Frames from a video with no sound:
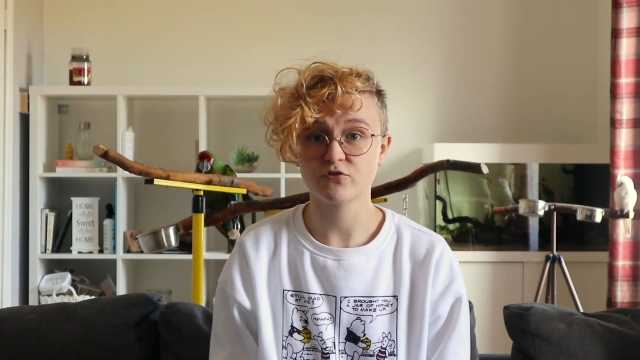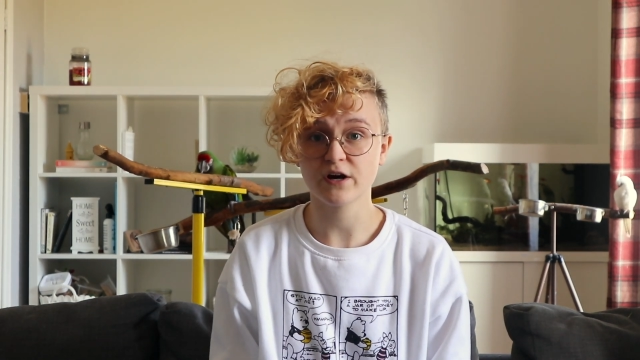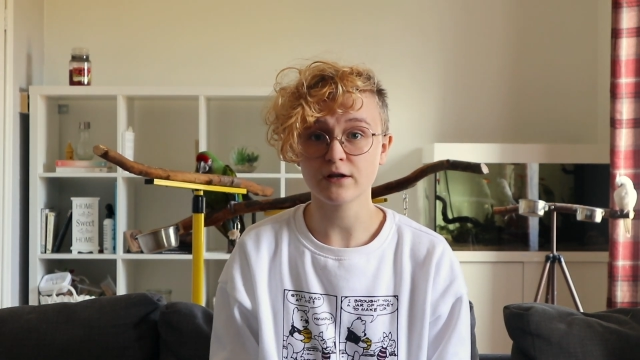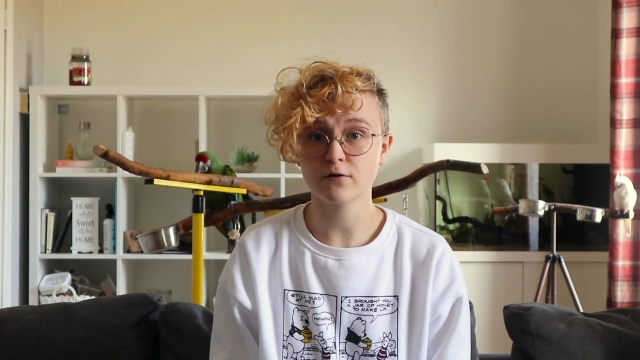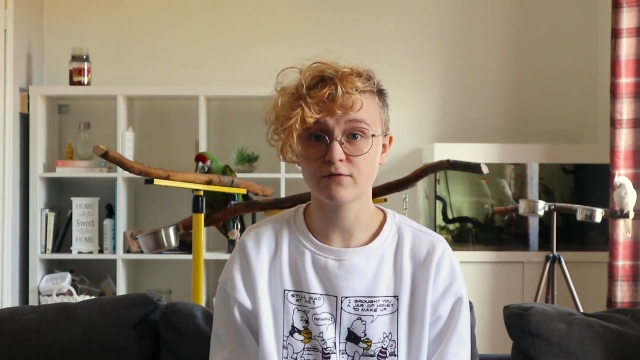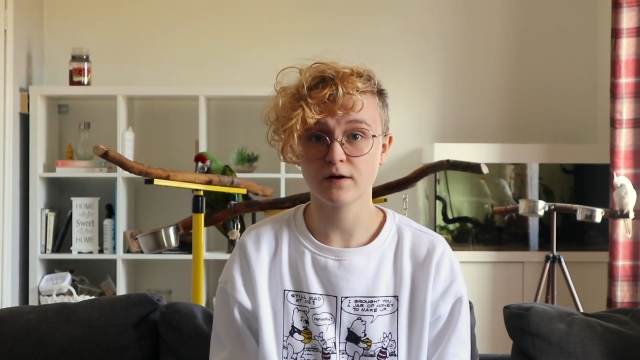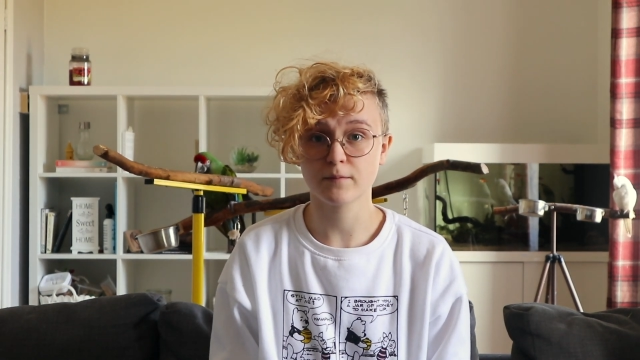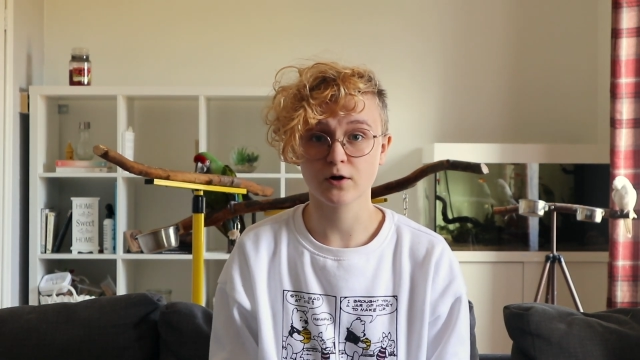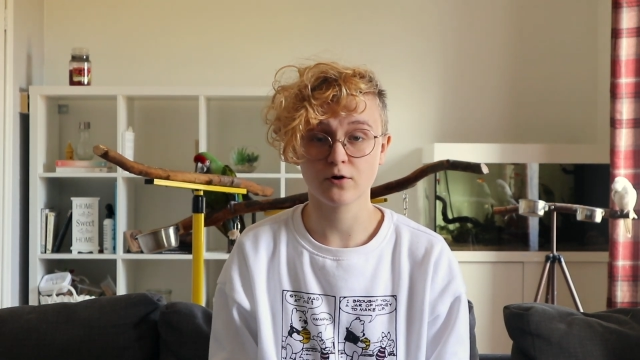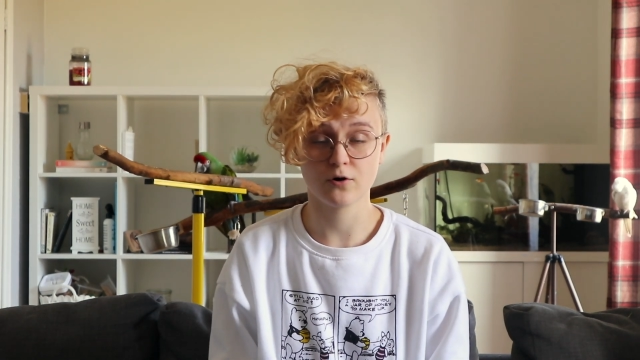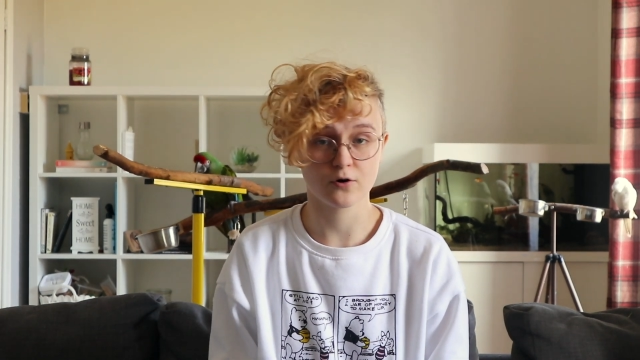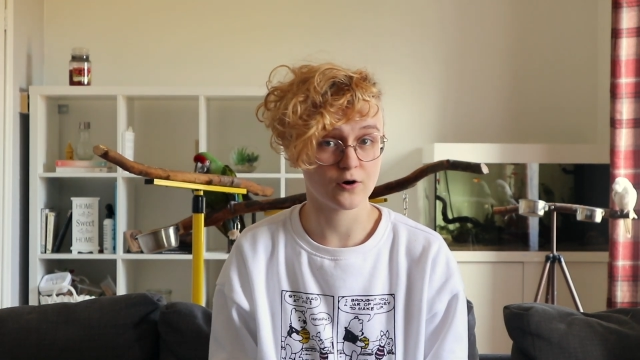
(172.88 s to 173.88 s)
We tried it with our
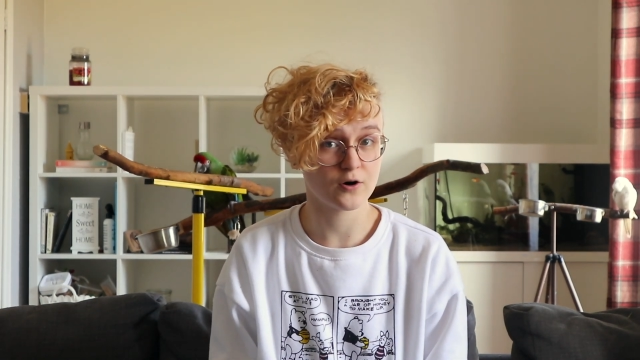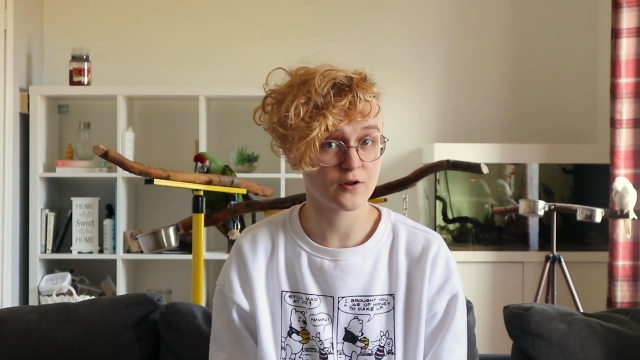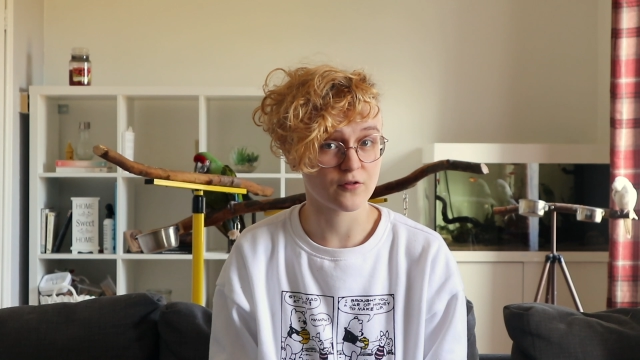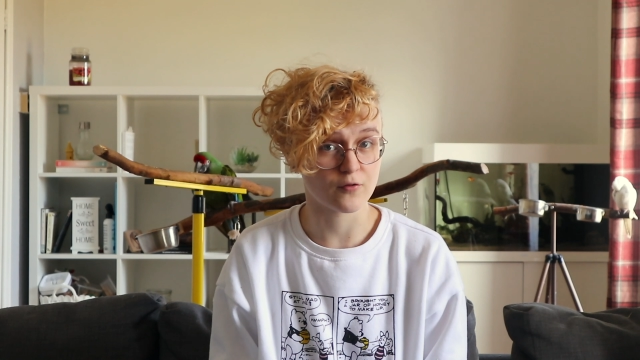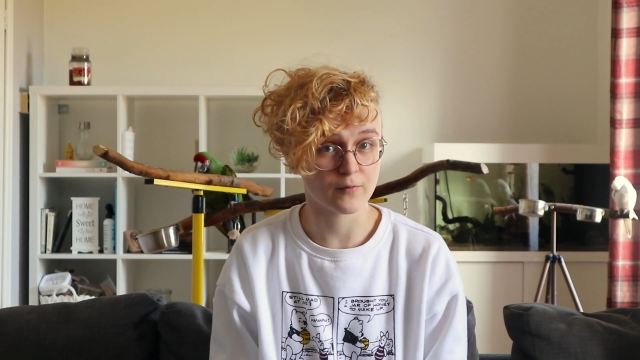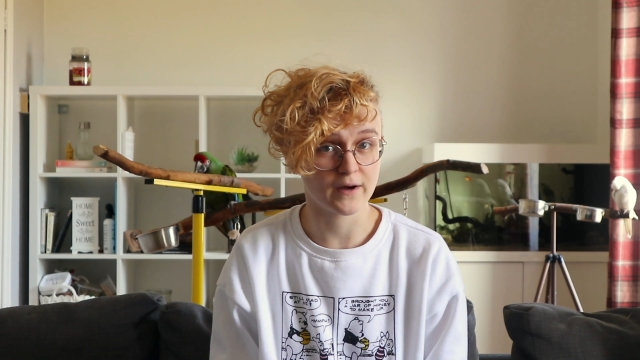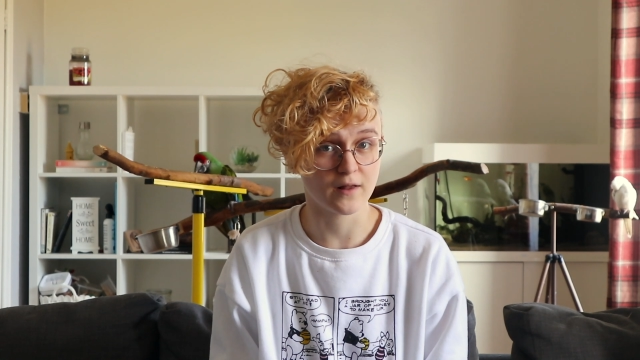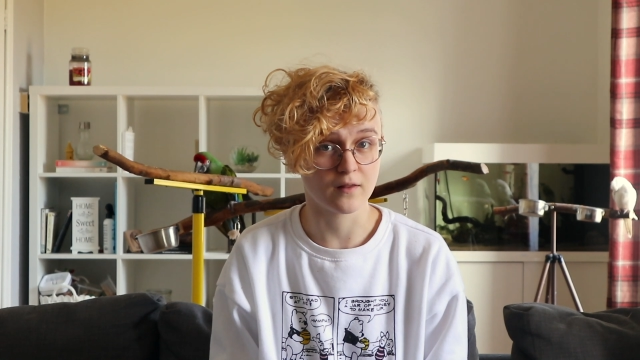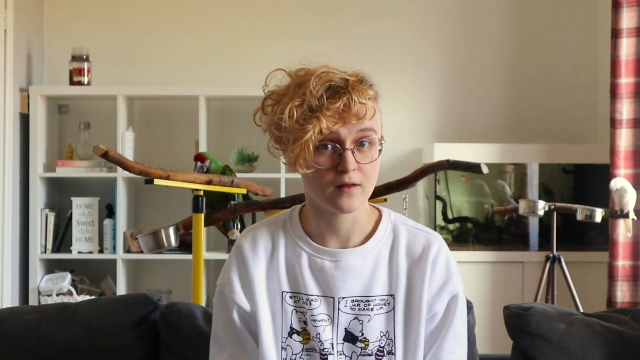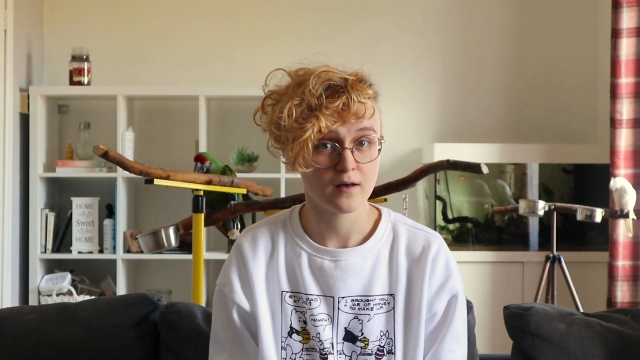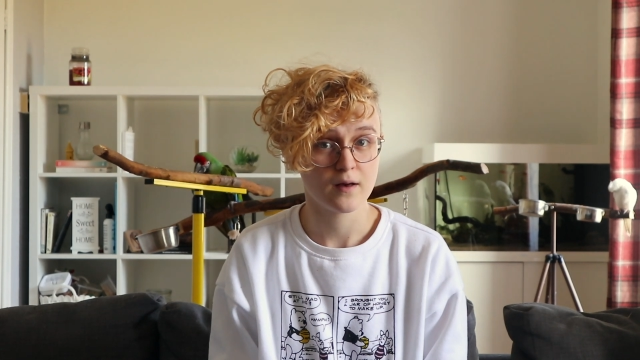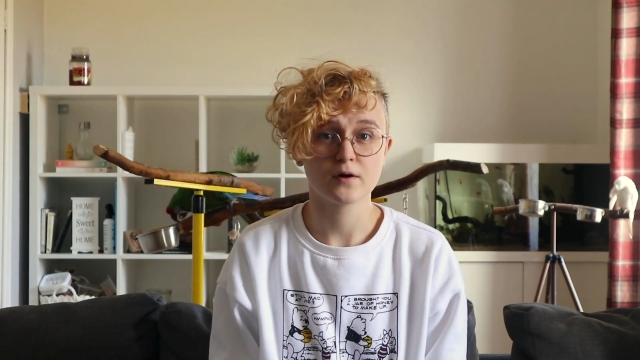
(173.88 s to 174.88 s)
macaw, Corliss, as well,